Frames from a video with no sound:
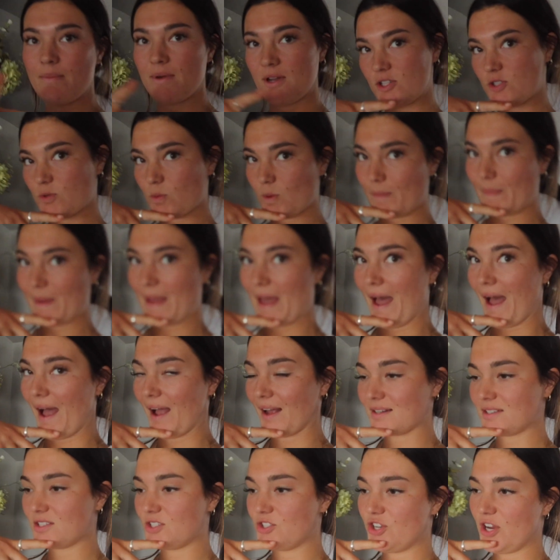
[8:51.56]
much we're
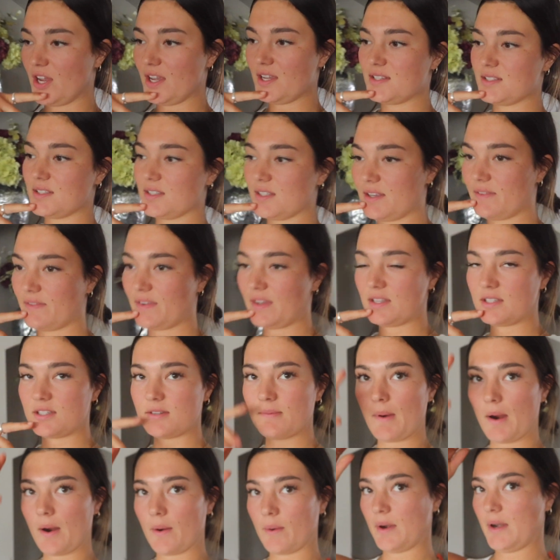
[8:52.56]
packed. Jake's leaving
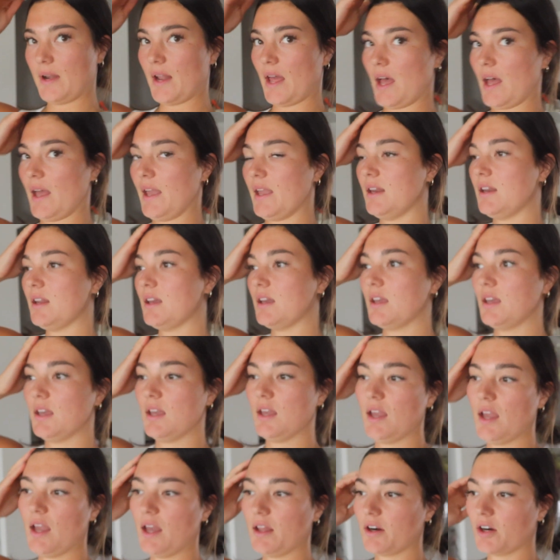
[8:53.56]
tomorrow at 9
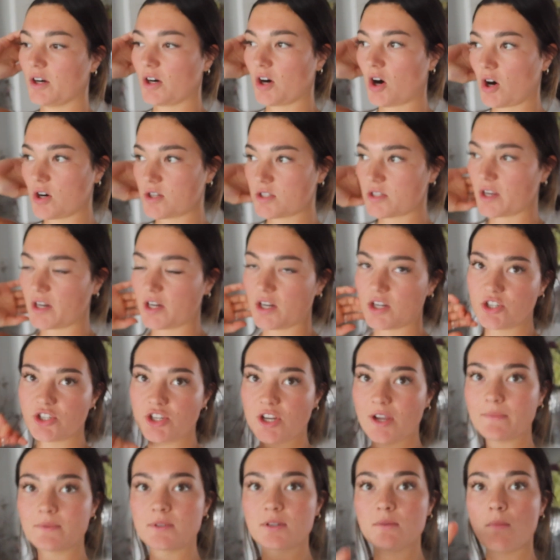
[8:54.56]
and our cars are getting
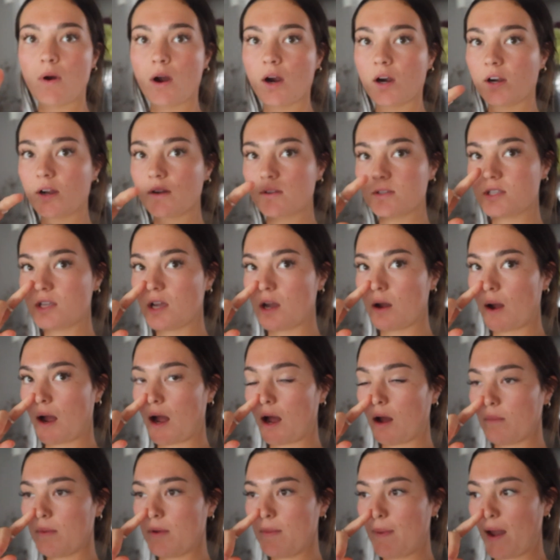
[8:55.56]
shipped tomorrow. So
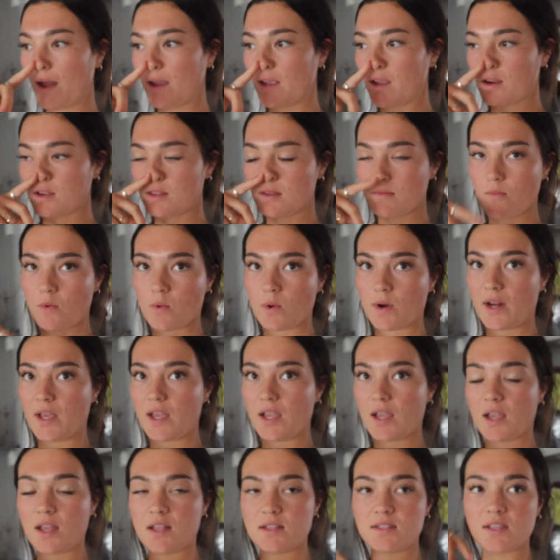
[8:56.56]
I'll be back here in the
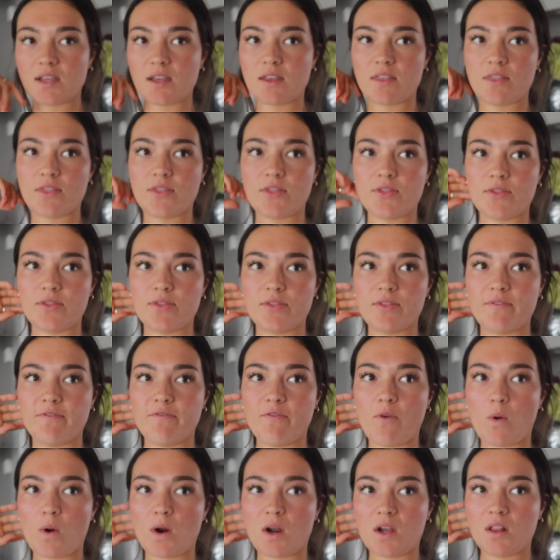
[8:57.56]
morning. It's like
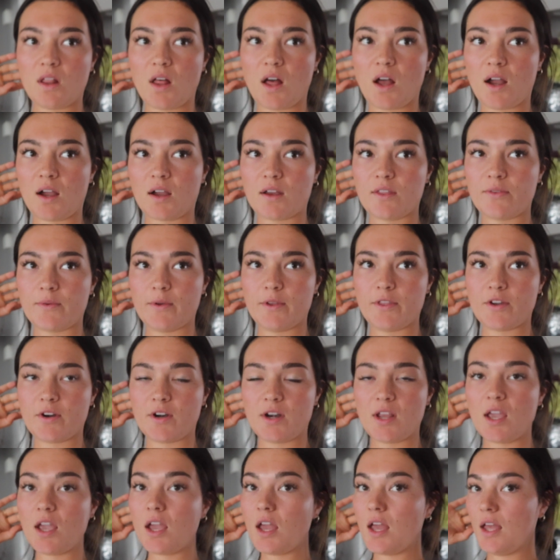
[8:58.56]
4 o'clock,
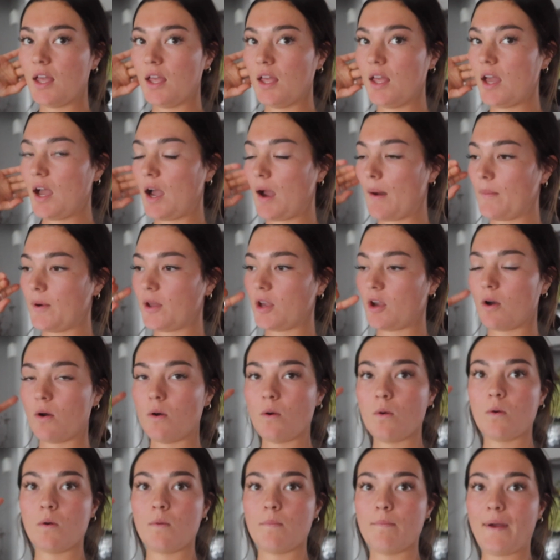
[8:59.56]
3:30. I'm gonna
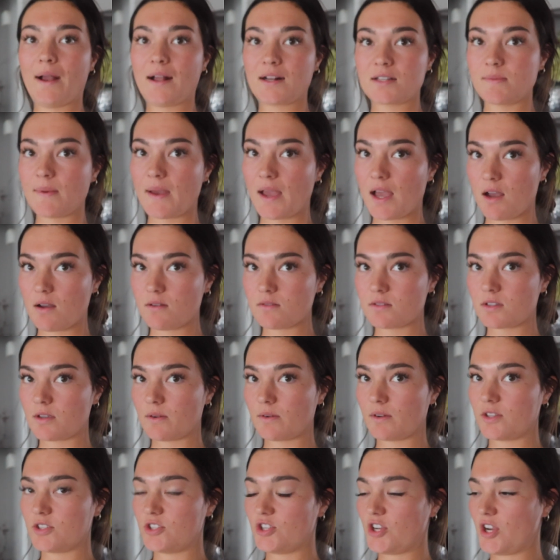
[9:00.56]
go back to my house, go
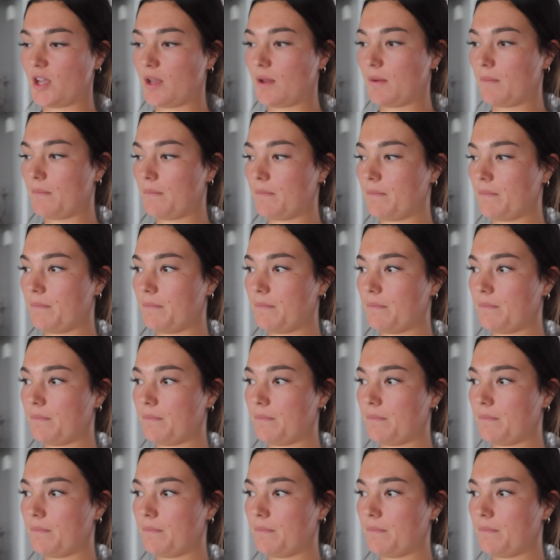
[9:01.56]
to the gym,